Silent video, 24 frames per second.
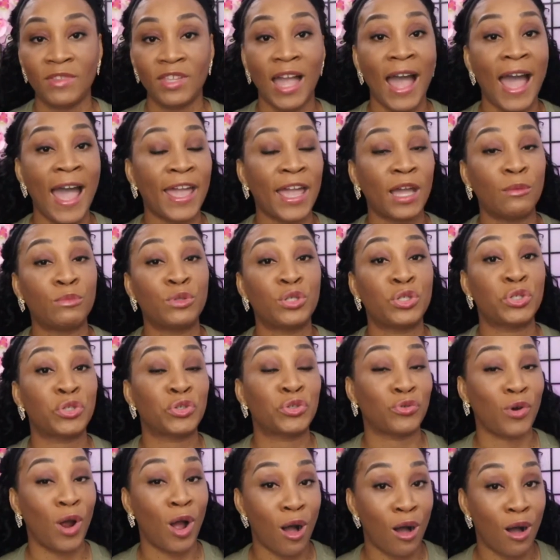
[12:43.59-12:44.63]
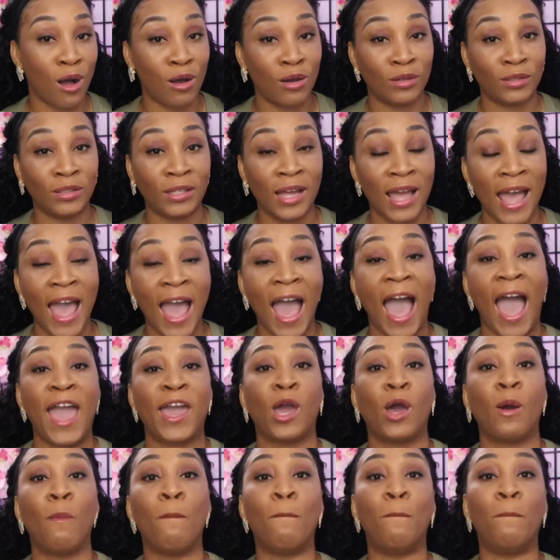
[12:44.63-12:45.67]
I am strong. I
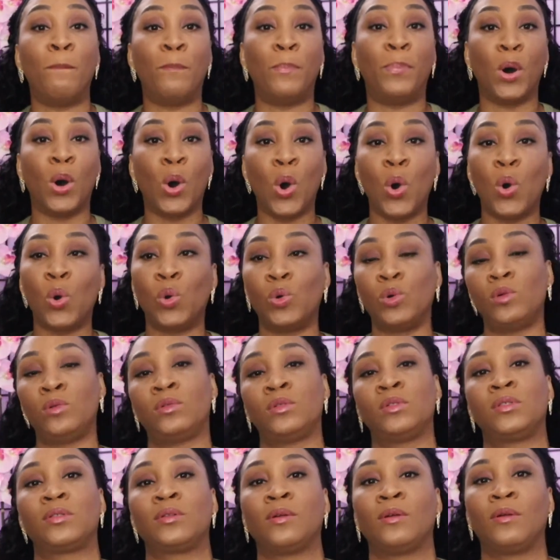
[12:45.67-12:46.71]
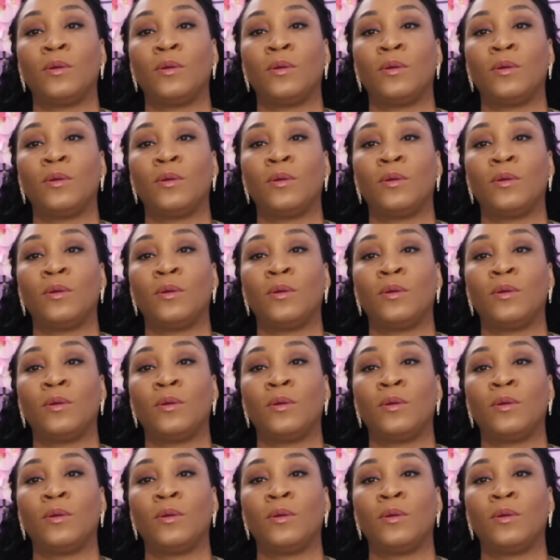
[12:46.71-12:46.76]
am bold.